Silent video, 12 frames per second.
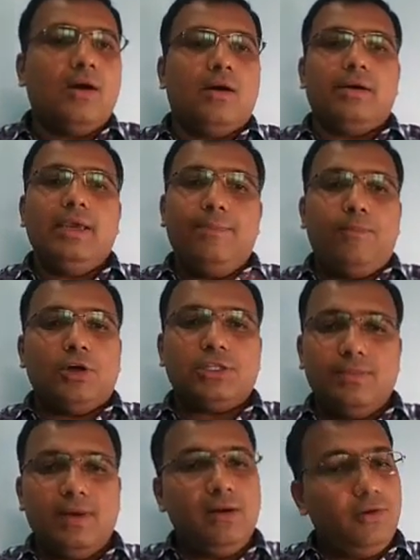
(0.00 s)
If
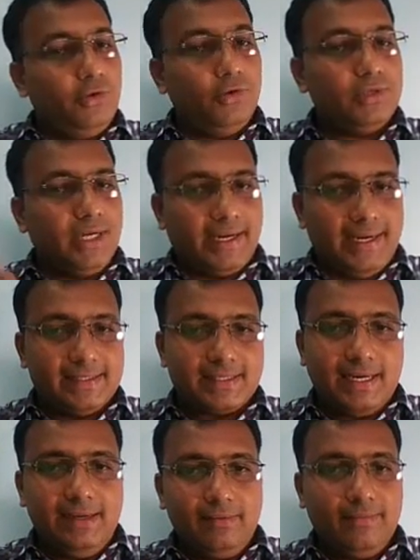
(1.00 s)
possible, use a green
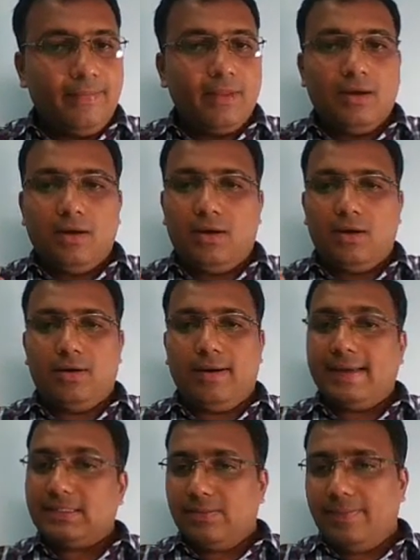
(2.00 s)
screen
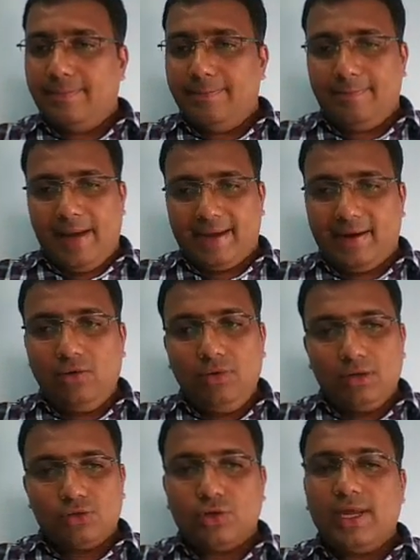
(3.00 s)
as a background,
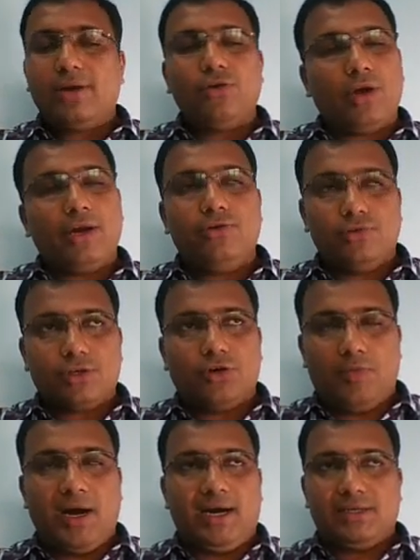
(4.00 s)
so that you can use
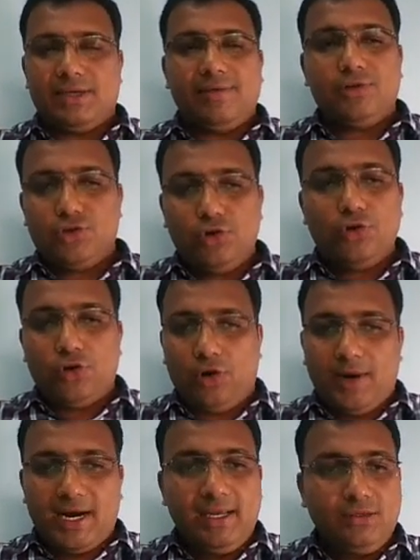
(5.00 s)
chroma cast. I will show you chroma
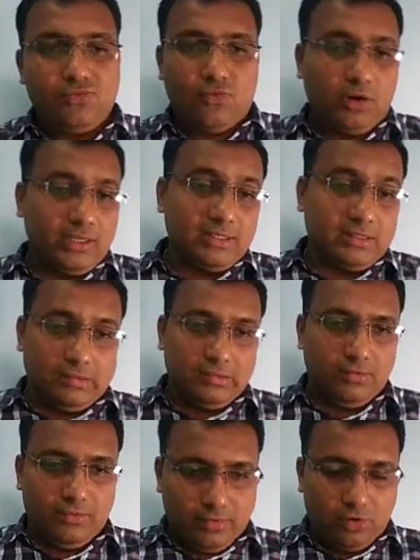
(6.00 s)
cast, what is
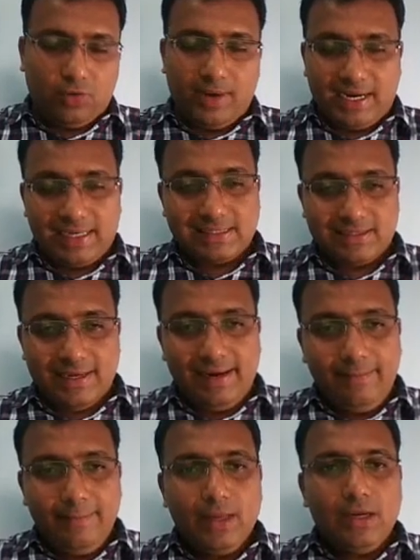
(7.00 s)
chroma cast there.
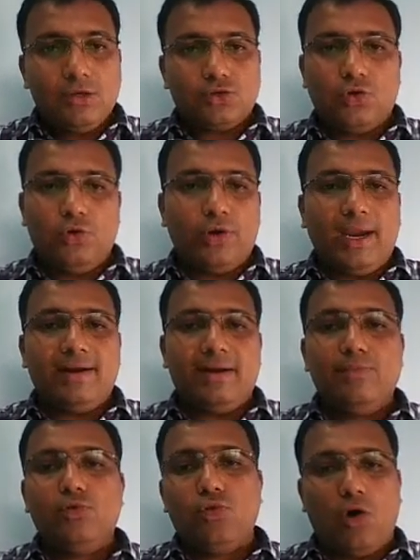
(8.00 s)
So you can
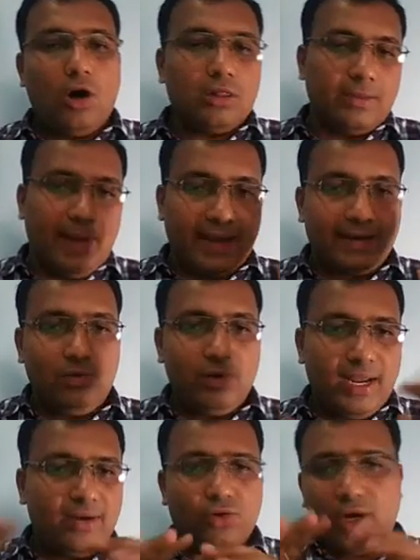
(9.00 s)
remove all the background and
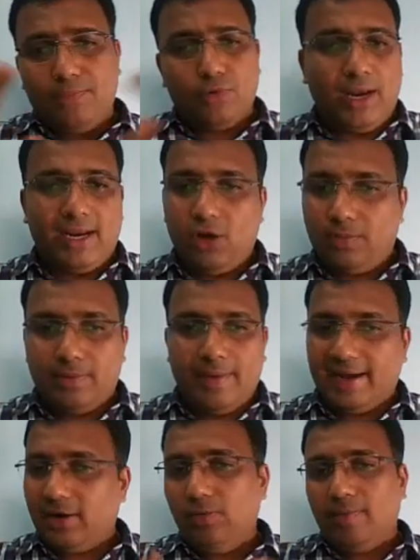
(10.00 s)
you can put any of the
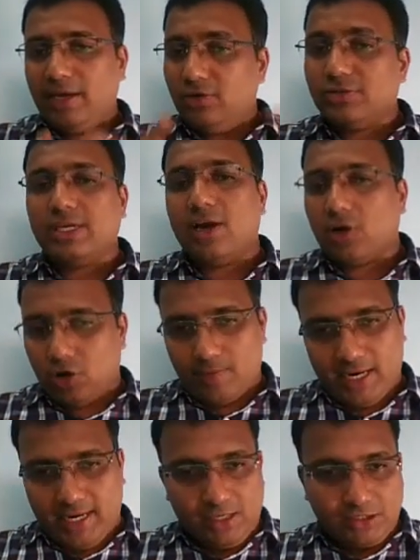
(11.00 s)
background by using a chroma
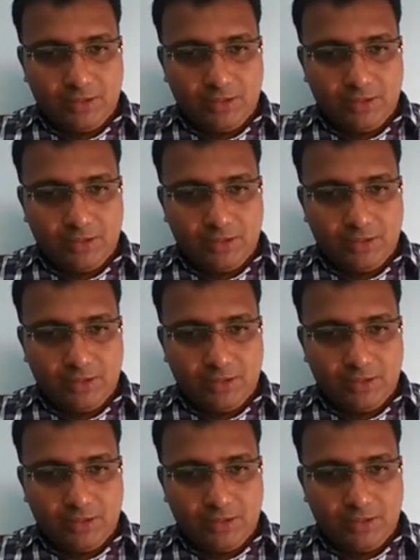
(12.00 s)
cast.